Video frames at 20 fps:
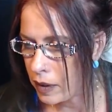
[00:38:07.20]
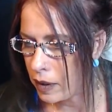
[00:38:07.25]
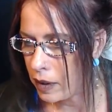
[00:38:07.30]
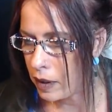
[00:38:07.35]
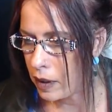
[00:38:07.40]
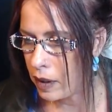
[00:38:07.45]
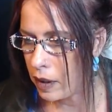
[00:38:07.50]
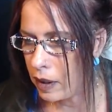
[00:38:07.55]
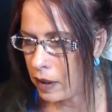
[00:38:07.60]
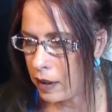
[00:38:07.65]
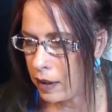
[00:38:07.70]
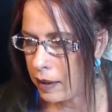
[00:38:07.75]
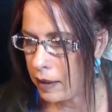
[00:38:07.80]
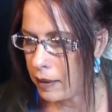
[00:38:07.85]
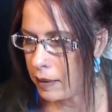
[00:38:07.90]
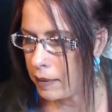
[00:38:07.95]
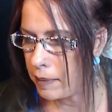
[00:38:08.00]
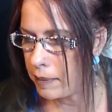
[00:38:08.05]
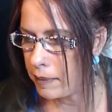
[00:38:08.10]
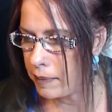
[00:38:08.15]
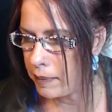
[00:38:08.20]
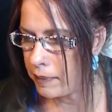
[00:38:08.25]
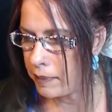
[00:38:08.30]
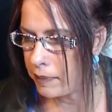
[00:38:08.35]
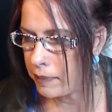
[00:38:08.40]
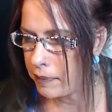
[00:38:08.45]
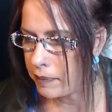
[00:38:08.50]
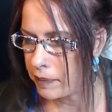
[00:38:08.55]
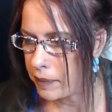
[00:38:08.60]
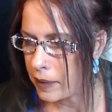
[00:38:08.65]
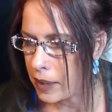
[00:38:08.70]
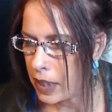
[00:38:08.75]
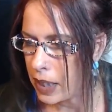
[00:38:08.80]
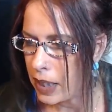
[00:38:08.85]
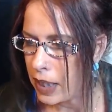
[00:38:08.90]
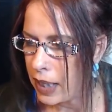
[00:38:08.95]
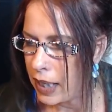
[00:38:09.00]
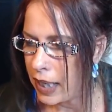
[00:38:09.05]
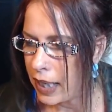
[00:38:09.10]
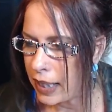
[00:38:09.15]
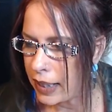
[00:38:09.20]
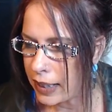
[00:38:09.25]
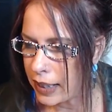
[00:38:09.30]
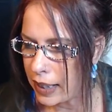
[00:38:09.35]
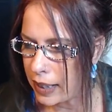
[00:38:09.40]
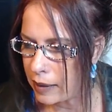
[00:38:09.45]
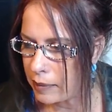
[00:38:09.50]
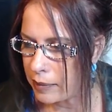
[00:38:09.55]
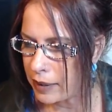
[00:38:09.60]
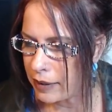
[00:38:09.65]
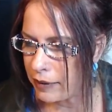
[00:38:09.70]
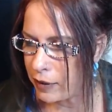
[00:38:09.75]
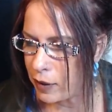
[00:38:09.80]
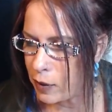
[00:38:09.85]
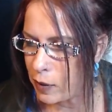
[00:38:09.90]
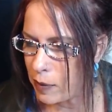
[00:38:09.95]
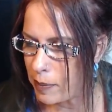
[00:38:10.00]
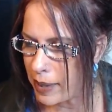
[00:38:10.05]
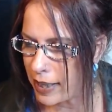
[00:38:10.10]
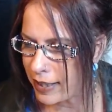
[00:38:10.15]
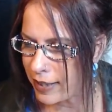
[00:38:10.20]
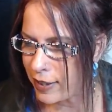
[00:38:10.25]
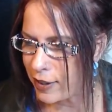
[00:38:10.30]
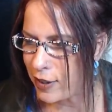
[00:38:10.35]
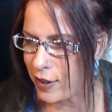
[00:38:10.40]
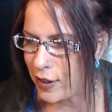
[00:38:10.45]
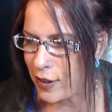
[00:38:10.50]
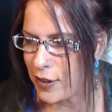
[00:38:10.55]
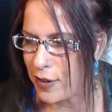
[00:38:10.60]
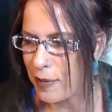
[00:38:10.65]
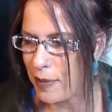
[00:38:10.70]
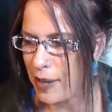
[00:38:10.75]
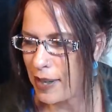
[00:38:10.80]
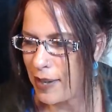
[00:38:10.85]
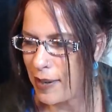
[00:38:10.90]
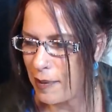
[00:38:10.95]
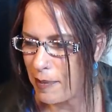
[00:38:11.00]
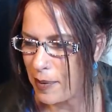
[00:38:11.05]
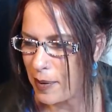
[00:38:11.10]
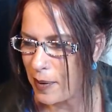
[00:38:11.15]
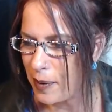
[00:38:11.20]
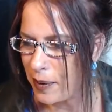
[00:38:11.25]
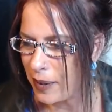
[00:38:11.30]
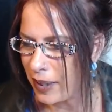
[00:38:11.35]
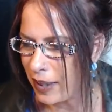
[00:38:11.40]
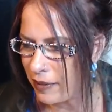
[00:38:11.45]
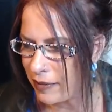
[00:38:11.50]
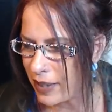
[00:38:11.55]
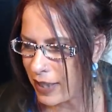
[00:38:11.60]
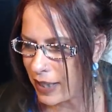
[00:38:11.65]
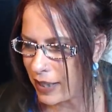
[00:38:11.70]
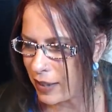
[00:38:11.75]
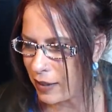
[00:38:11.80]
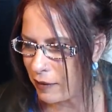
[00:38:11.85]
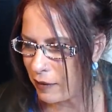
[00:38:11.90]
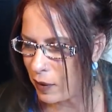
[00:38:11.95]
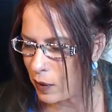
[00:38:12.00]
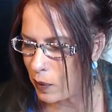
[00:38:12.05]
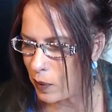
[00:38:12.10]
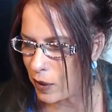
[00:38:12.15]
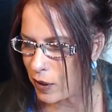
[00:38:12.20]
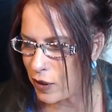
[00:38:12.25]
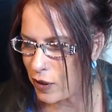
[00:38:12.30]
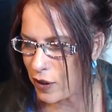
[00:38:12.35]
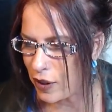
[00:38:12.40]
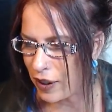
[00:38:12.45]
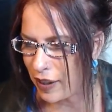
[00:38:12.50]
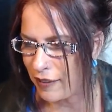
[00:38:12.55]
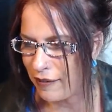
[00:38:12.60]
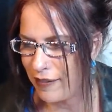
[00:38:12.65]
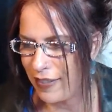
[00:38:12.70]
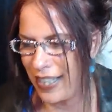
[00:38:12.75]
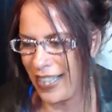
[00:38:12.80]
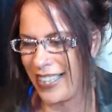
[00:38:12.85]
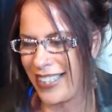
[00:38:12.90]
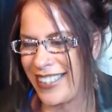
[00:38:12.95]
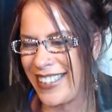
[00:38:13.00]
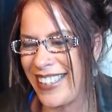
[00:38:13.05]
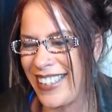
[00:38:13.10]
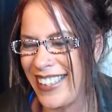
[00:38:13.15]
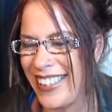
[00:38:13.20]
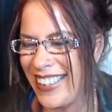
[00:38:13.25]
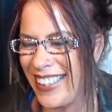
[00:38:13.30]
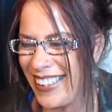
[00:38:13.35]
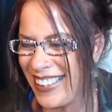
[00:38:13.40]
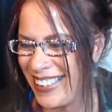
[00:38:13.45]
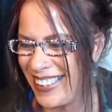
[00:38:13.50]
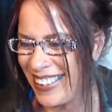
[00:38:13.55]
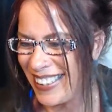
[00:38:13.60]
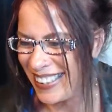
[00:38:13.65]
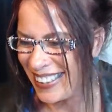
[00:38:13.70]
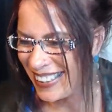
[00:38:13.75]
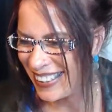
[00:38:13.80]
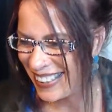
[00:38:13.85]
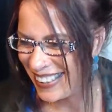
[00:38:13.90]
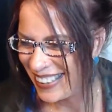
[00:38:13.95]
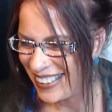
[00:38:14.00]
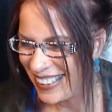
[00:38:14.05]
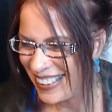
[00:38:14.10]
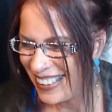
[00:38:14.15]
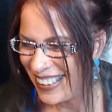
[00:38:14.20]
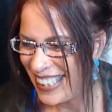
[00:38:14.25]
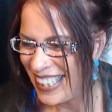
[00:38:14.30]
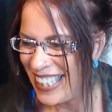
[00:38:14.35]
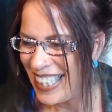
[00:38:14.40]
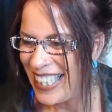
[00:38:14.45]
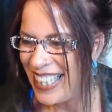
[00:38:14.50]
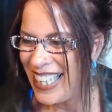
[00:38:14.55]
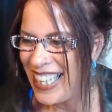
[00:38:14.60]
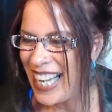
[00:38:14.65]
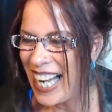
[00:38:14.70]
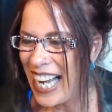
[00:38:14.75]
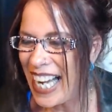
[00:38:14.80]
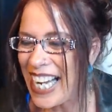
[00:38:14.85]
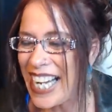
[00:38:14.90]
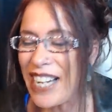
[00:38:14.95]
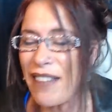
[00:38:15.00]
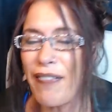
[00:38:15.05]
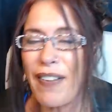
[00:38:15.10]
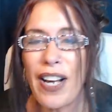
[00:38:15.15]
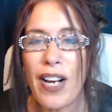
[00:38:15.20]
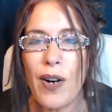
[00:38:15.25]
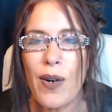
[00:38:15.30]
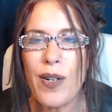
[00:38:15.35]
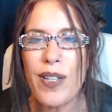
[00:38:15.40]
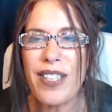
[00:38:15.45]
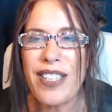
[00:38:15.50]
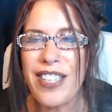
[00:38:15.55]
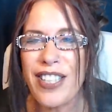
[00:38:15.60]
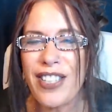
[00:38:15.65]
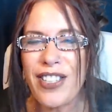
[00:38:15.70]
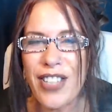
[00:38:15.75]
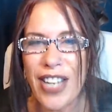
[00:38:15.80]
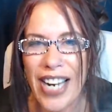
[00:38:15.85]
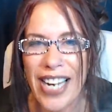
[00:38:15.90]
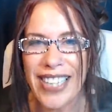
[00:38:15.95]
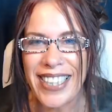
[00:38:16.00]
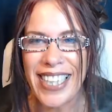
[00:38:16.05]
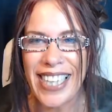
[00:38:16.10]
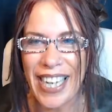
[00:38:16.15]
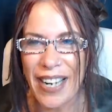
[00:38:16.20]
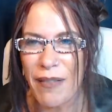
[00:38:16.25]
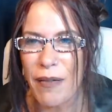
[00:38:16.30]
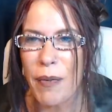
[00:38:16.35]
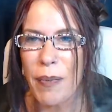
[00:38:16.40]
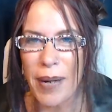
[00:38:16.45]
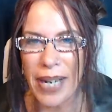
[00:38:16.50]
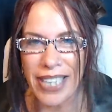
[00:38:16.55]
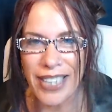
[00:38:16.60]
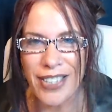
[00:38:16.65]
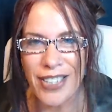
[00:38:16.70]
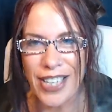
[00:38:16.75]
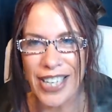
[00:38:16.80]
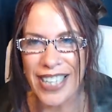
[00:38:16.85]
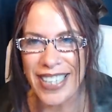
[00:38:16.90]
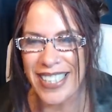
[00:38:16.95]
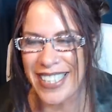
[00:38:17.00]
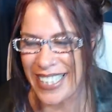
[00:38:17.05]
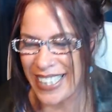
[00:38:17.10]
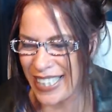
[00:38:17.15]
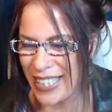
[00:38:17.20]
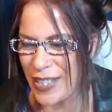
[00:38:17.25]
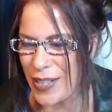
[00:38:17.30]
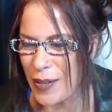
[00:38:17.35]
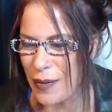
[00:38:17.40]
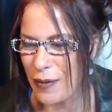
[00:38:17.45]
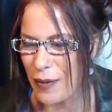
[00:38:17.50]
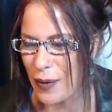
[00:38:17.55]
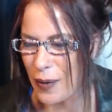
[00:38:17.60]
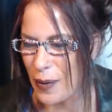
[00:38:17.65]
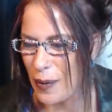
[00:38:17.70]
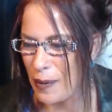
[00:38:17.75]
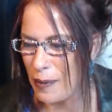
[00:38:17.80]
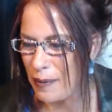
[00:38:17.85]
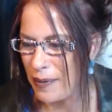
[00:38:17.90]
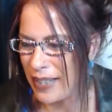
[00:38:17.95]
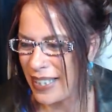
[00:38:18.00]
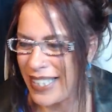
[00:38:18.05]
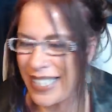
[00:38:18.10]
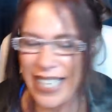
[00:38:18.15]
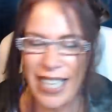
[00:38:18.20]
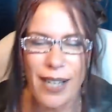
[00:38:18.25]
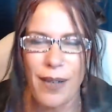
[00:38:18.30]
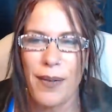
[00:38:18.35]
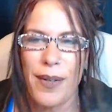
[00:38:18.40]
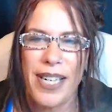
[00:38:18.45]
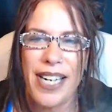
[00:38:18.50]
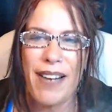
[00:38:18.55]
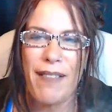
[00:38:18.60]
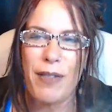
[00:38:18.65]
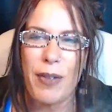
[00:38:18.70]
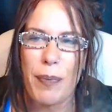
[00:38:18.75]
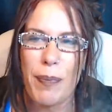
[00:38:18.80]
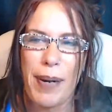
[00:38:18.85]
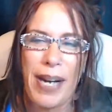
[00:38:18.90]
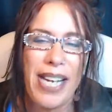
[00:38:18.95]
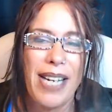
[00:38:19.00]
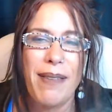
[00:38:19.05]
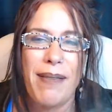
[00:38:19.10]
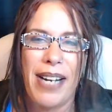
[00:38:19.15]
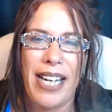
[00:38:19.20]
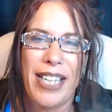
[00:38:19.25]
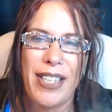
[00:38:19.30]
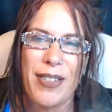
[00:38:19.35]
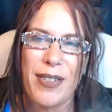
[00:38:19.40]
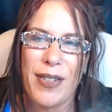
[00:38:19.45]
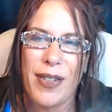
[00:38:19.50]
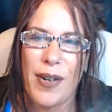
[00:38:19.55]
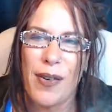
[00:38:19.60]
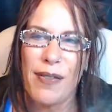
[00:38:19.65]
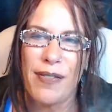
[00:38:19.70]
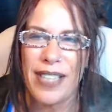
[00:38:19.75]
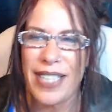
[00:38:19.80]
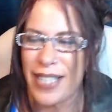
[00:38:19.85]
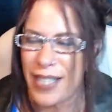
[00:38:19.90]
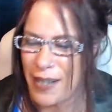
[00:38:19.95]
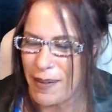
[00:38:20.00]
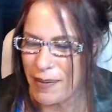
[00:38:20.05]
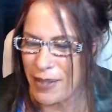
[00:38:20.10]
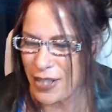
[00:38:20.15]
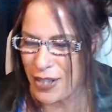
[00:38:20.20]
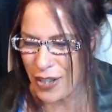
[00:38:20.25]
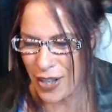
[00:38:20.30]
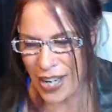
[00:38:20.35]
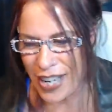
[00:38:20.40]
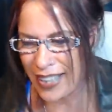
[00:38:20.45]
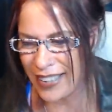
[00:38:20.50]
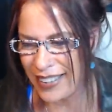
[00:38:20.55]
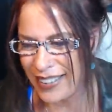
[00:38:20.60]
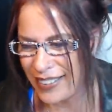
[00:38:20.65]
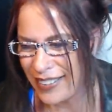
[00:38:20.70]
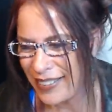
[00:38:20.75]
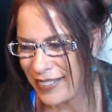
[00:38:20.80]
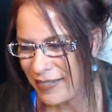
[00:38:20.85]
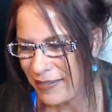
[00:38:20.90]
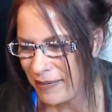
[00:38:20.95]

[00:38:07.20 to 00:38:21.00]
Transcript: Um Hey Len, I'm leaving you a message. Here's my number. Would love to interview once you're convicted. Hey, if he goes to jail, I'd have a better chance to interview him because then I wouldn't have to pay him. I could just go visit him in jail.